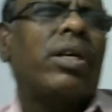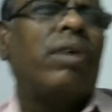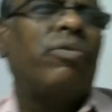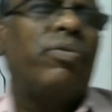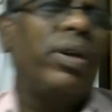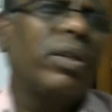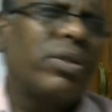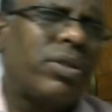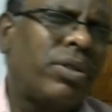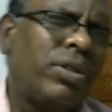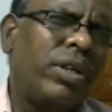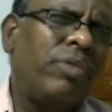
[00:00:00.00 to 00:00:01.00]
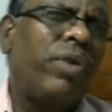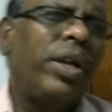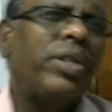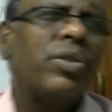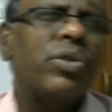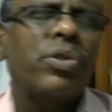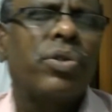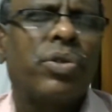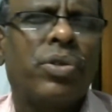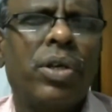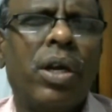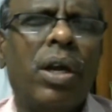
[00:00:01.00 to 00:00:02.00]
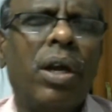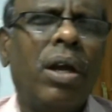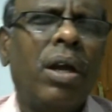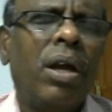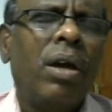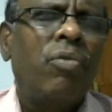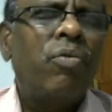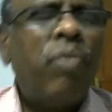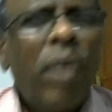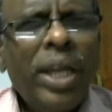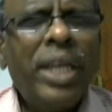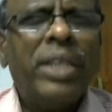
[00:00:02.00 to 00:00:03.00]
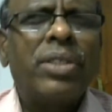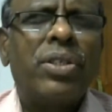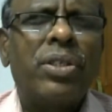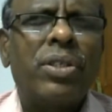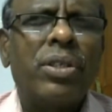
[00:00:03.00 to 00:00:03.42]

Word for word: scuffles differences fights